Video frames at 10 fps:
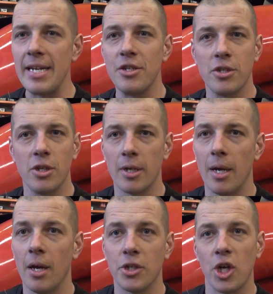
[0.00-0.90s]
he just took
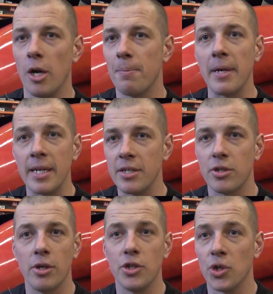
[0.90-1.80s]
a Sharpie and he
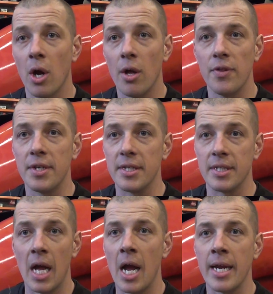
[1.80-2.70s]
started drawing the
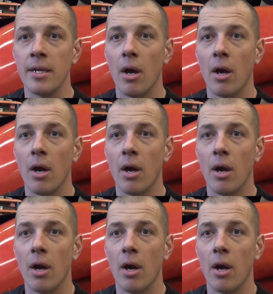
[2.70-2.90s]
design